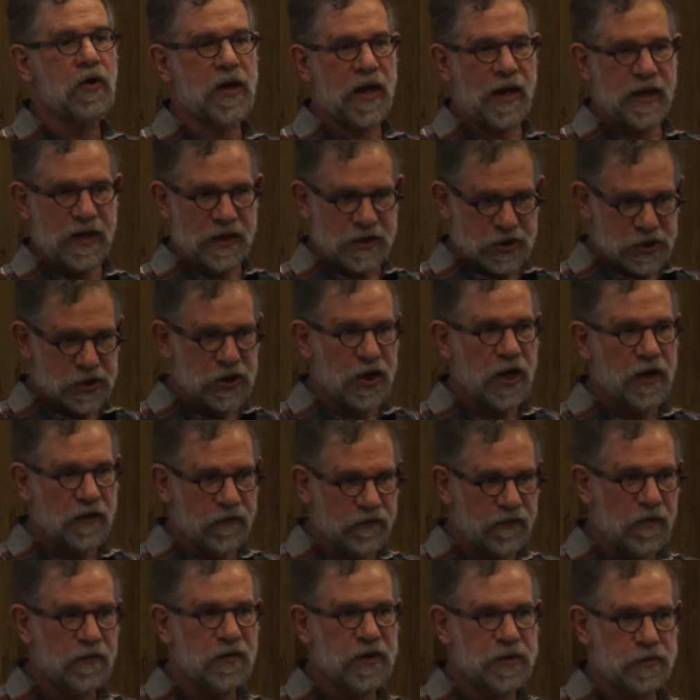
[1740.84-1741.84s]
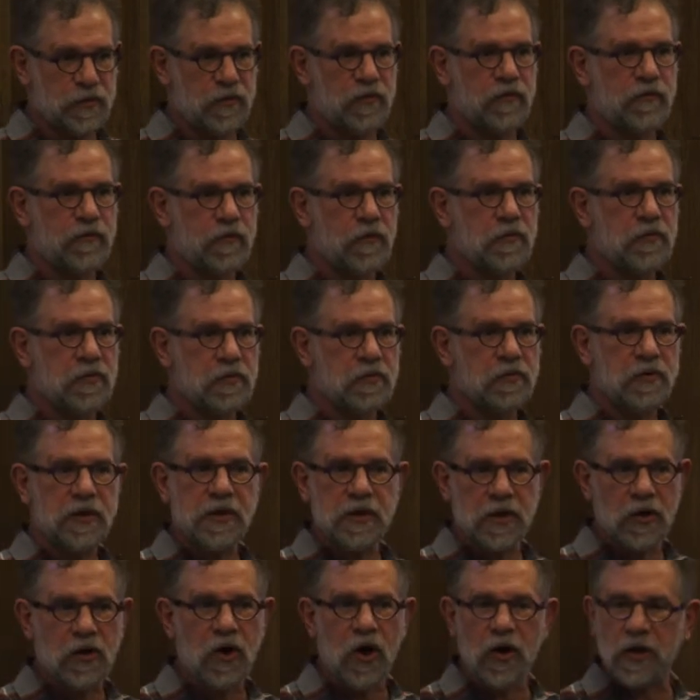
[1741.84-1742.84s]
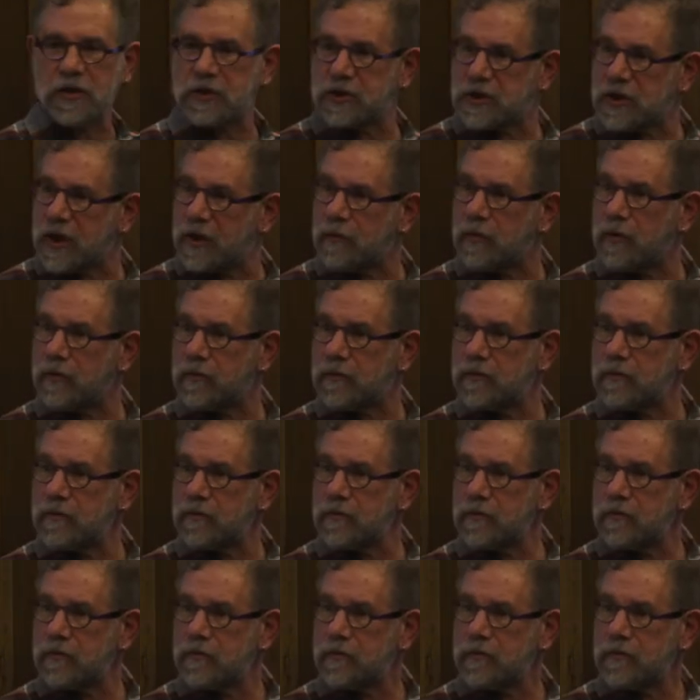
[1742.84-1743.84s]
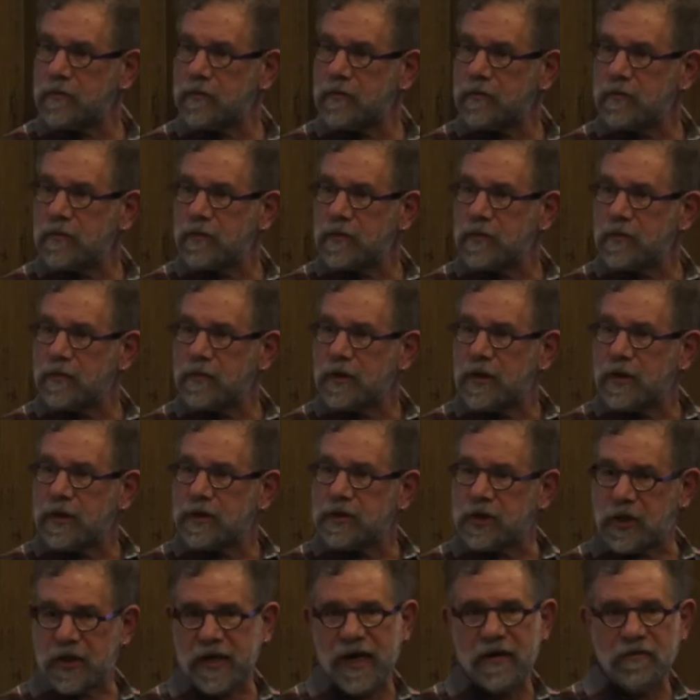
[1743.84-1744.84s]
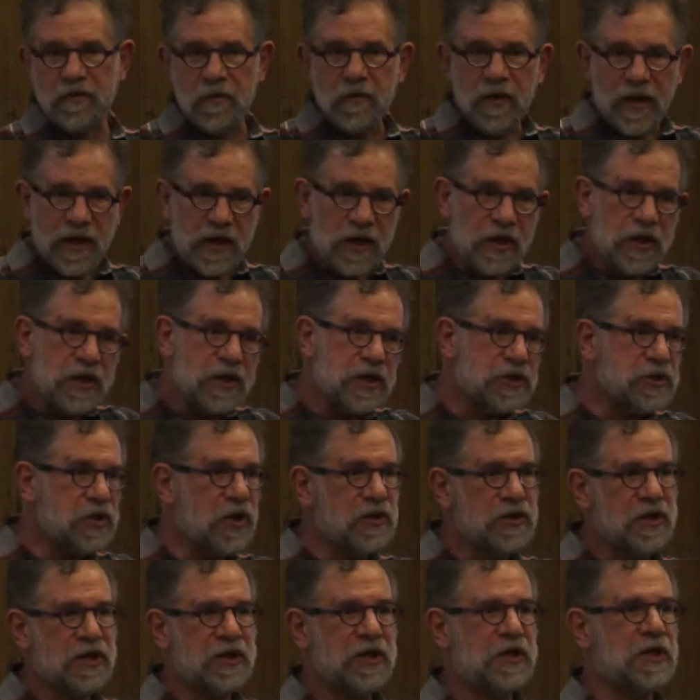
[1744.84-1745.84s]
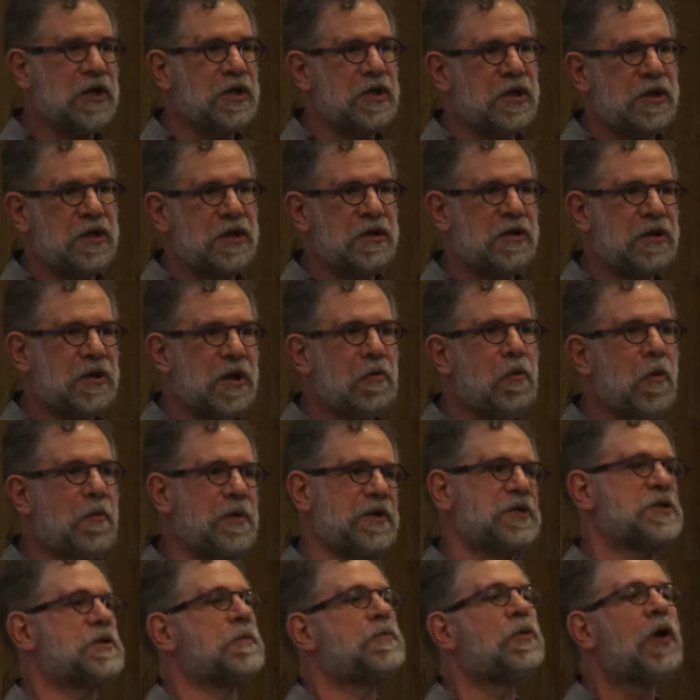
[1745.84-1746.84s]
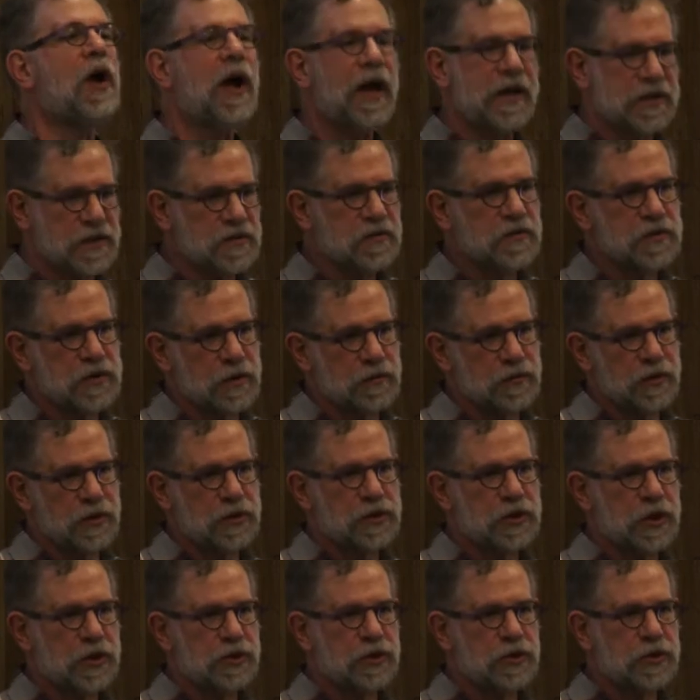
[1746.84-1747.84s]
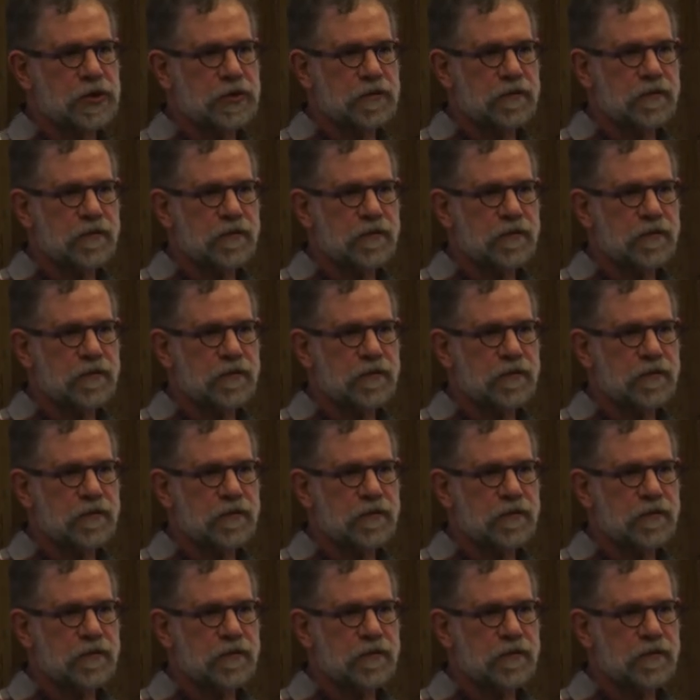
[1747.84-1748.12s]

OK, it's done. From this point forward, we're going to call it stable. So that everybody is, they won't be surprised if something changes.